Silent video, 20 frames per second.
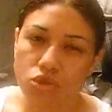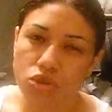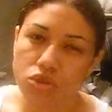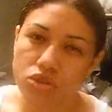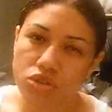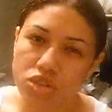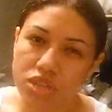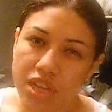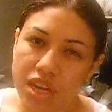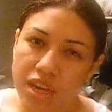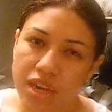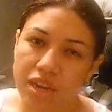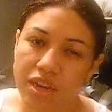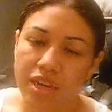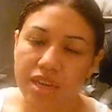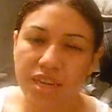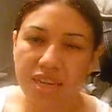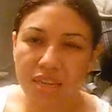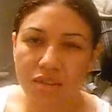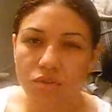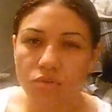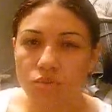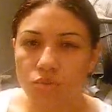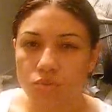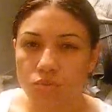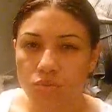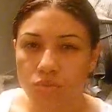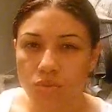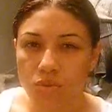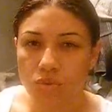Thursday, eat
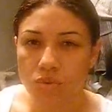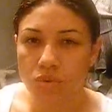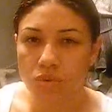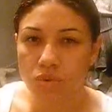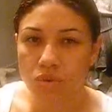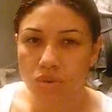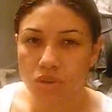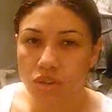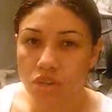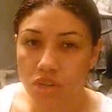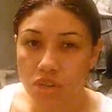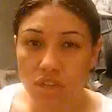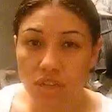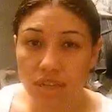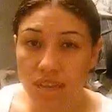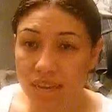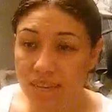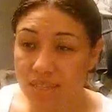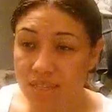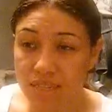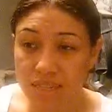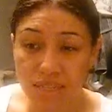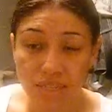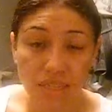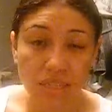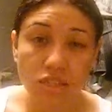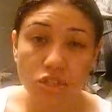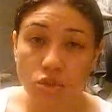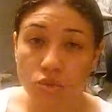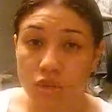good, like
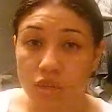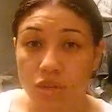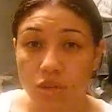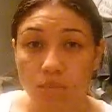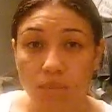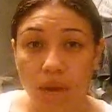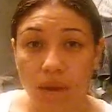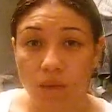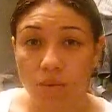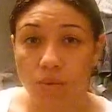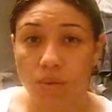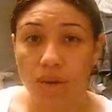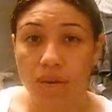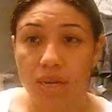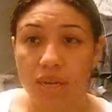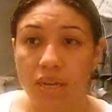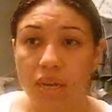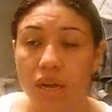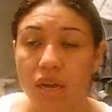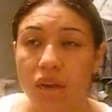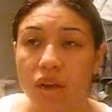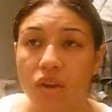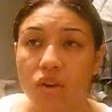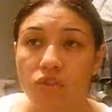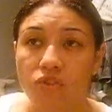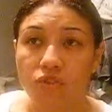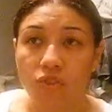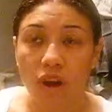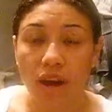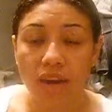stick to it no matter what.
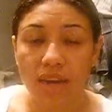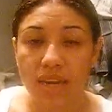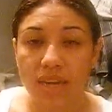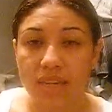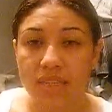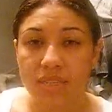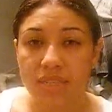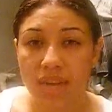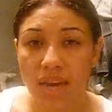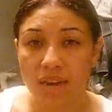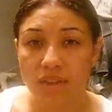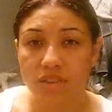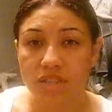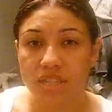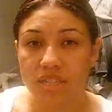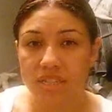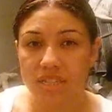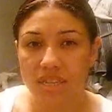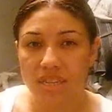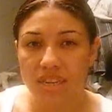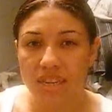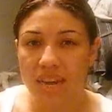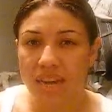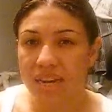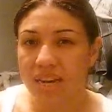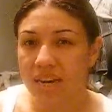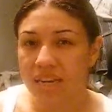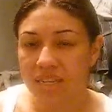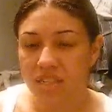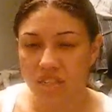Friday, Saturday, and Sunday,
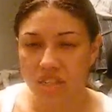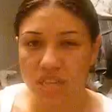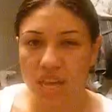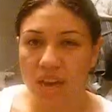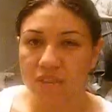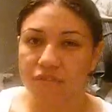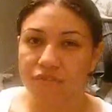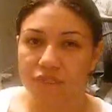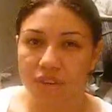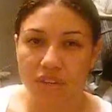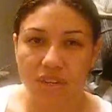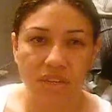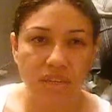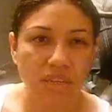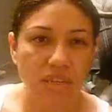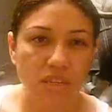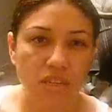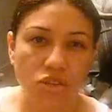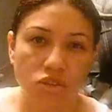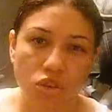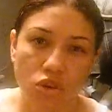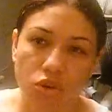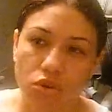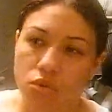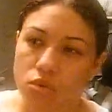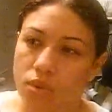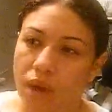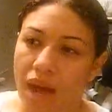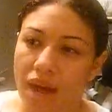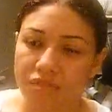I kind of just have fun and, you
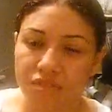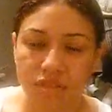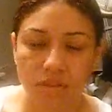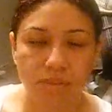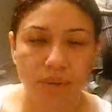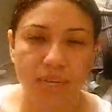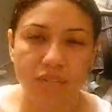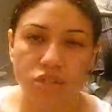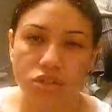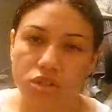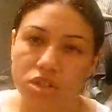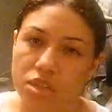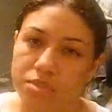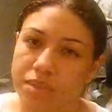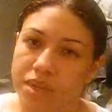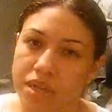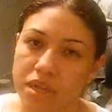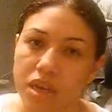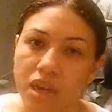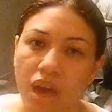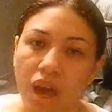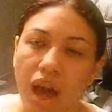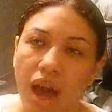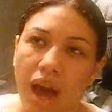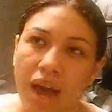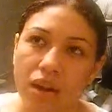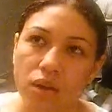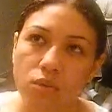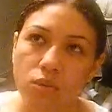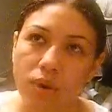know, have some ice cream. And
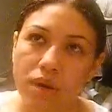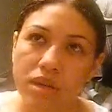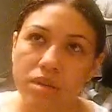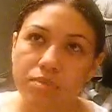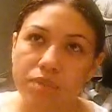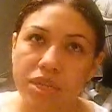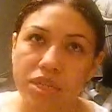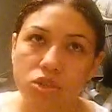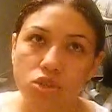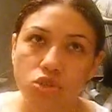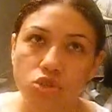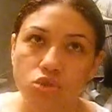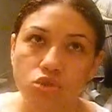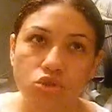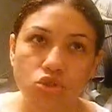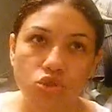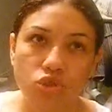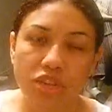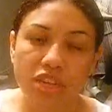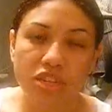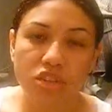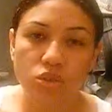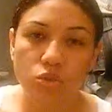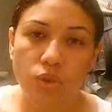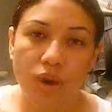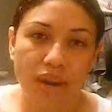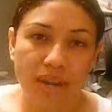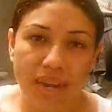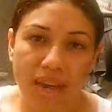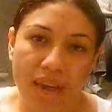I don't want to be too strict to
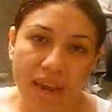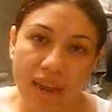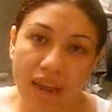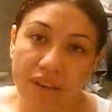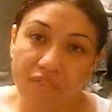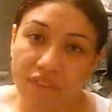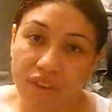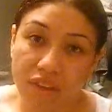where I can't